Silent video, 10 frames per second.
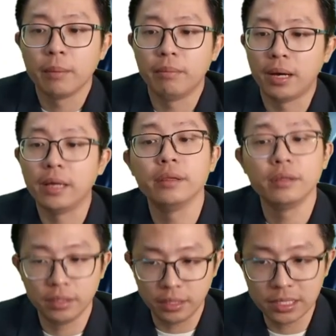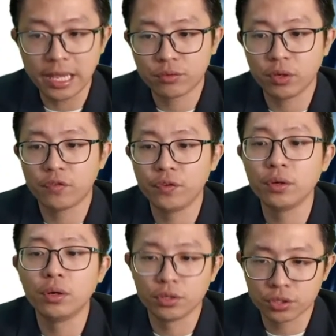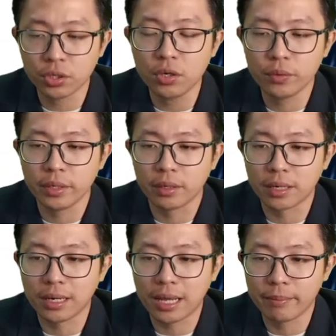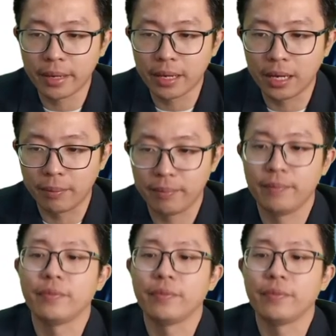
but electric field also will climb back up.